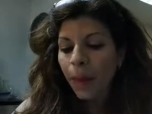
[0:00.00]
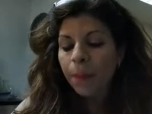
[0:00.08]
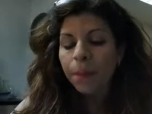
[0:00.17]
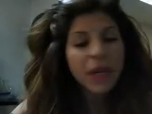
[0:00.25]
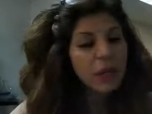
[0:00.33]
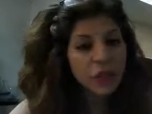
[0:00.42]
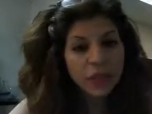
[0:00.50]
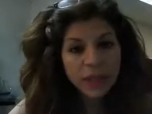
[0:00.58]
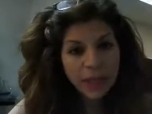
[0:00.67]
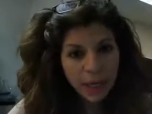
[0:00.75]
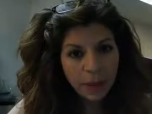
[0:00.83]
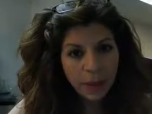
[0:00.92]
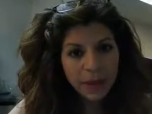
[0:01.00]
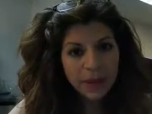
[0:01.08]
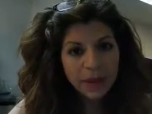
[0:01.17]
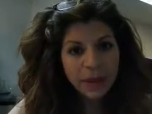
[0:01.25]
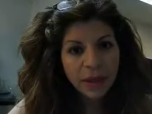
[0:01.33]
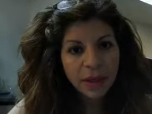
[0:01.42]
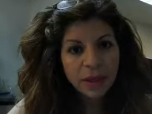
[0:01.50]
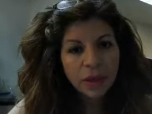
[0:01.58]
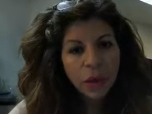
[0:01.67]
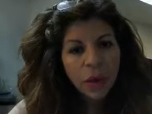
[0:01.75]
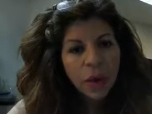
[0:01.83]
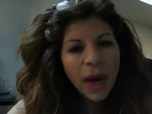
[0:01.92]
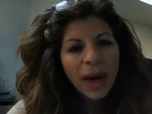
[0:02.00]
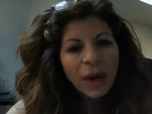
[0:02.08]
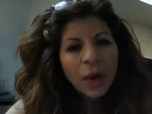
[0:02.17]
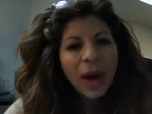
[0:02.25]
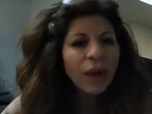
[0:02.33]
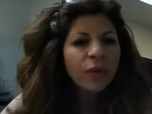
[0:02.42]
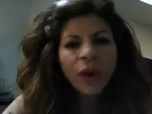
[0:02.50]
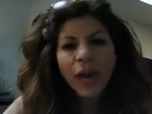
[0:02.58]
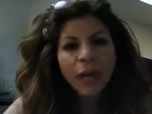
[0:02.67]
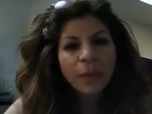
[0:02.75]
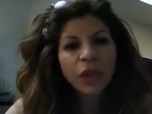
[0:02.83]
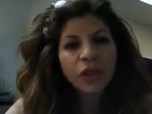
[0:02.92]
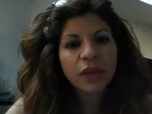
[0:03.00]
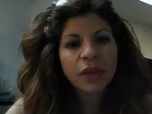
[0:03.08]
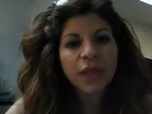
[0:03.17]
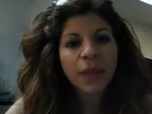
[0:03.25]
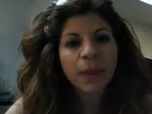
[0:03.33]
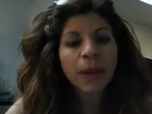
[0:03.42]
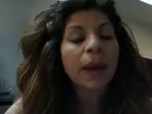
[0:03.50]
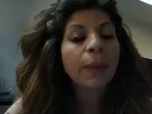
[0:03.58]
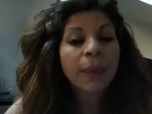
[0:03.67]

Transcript: mission statement. So, how do I write a mission statement?